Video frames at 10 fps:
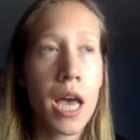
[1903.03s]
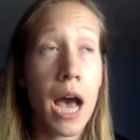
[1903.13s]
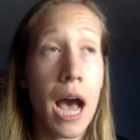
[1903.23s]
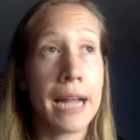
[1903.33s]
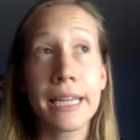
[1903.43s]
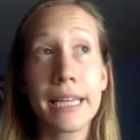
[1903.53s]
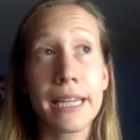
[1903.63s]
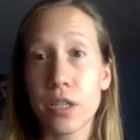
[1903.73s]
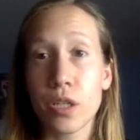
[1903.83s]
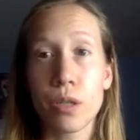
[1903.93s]
I
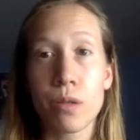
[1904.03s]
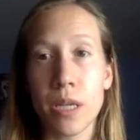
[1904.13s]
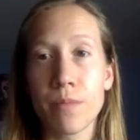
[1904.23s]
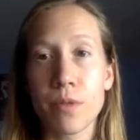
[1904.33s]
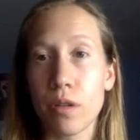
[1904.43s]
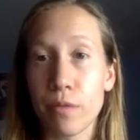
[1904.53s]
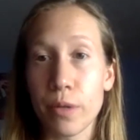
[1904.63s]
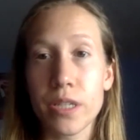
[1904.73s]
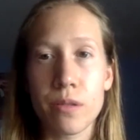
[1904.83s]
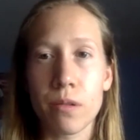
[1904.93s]
needed to use some sort of
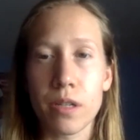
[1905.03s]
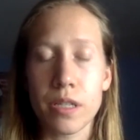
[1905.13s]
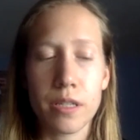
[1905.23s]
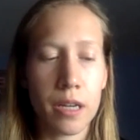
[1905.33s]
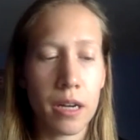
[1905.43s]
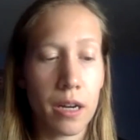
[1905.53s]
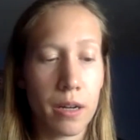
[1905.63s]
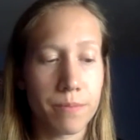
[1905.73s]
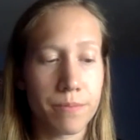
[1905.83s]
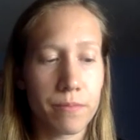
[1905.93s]
resource
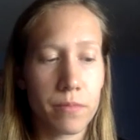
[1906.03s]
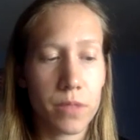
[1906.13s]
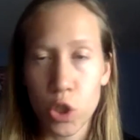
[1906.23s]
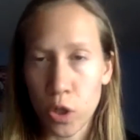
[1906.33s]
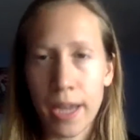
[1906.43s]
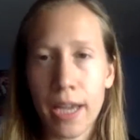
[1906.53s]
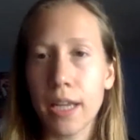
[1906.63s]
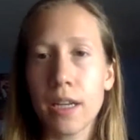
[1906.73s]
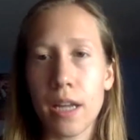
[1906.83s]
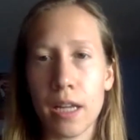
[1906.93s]
to
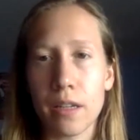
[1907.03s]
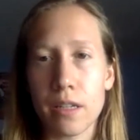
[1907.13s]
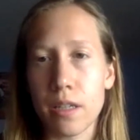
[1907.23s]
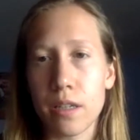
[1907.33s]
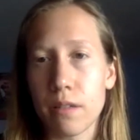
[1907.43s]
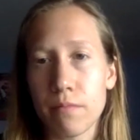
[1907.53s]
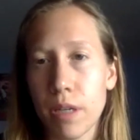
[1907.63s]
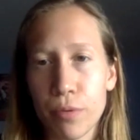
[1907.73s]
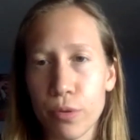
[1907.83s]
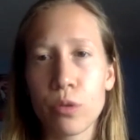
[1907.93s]
train and to
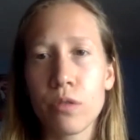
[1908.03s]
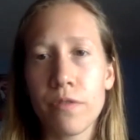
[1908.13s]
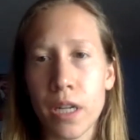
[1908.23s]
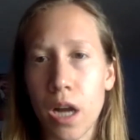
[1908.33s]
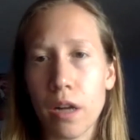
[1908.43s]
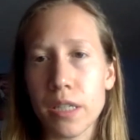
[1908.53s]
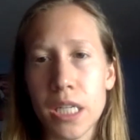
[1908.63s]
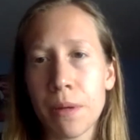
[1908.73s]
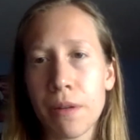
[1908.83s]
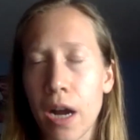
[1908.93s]
improve in a
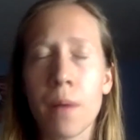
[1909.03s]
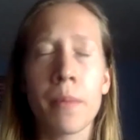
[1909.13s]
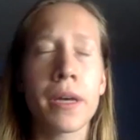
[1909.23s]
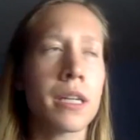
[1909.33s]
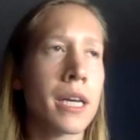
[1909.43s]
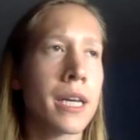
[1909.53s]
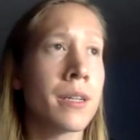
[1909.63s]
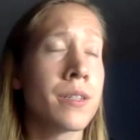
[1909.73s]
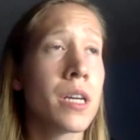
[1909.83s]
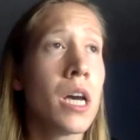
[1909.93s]
non-team environment.
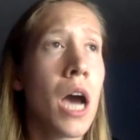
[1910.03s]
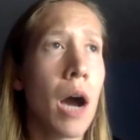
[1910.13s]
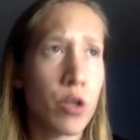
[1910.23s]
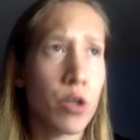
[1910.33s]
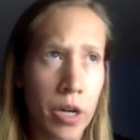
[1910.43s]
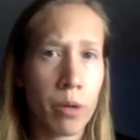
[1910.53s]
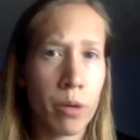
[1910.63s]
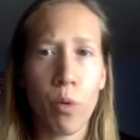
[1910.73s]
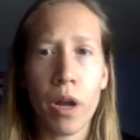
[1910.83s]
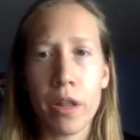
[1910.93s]
And I was training with
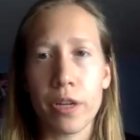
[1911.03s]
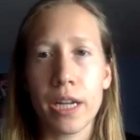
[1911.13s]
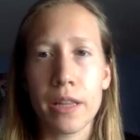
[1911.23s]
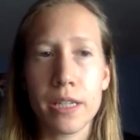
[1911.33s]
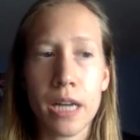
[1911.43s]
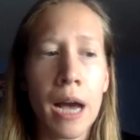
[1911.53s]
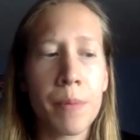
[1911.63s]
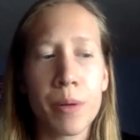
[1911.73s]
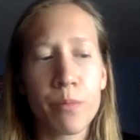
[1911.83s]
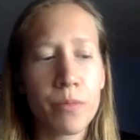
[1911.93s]
one other kid at the time,
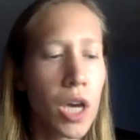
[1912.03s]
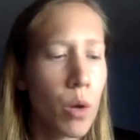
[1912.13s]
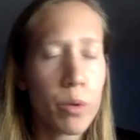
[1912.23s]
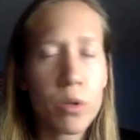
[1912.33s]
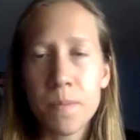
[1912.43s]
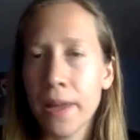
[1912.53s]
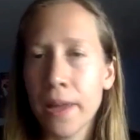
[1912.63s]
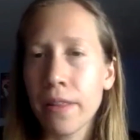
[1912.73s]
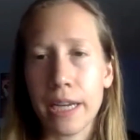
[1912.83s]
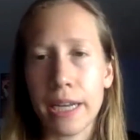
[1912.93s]
and we would spend
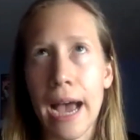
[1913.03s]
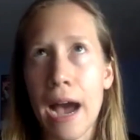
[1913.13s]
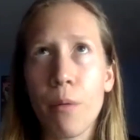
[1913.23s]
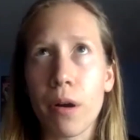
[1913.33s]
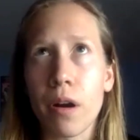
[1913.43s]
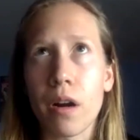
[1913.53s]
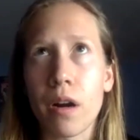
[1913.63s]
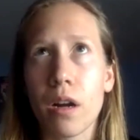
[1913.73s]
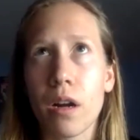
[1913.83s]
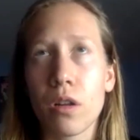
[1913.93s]
like an hour
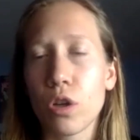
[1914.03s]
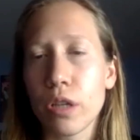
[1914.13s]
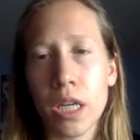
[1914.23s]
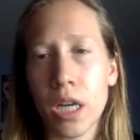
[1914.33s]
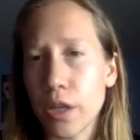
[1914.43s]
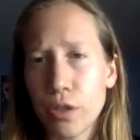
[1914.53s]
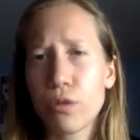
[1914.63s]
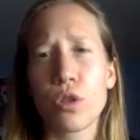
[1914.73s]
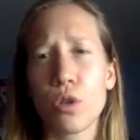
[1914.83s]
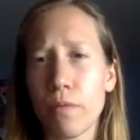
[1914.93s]
looking on
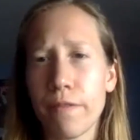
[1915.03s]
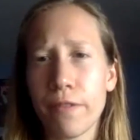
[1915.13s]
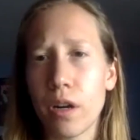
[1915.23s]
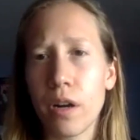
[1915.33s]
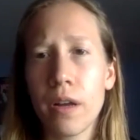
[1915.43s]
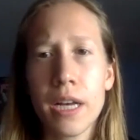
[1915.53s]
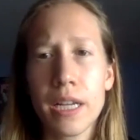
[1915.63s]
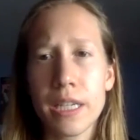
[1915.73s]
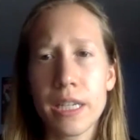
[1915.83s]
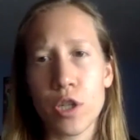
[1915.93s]
YouTube for
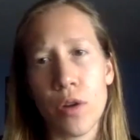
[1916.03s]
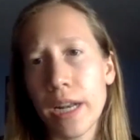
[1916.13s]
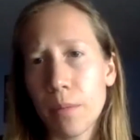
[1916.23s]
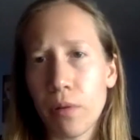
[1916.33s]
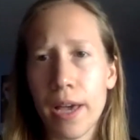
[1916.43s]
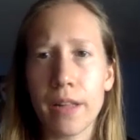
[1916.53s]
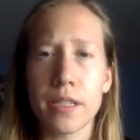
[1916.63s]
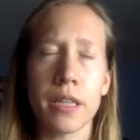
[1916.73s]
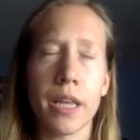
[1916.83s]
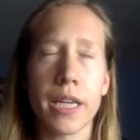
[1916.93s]
different training plans
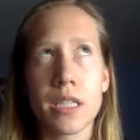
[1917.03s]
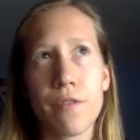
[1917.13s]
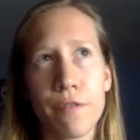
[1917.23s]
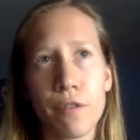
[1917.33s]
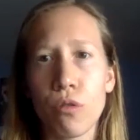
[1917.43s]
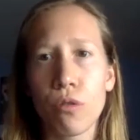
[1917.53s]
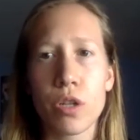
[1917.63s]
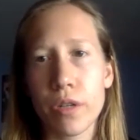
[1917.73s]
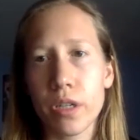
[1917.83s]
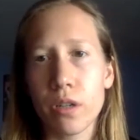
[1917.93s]
and like sift through the
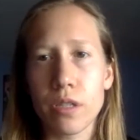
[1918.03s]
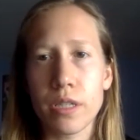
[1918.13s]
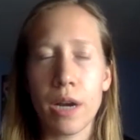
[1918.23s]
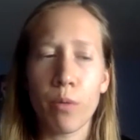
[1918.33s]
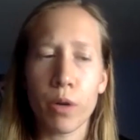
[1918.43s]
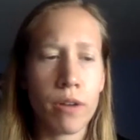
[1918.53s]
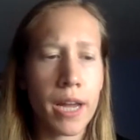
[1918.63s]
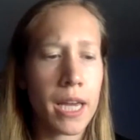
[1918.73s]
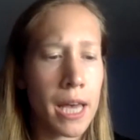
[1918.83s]
drills that weren't great.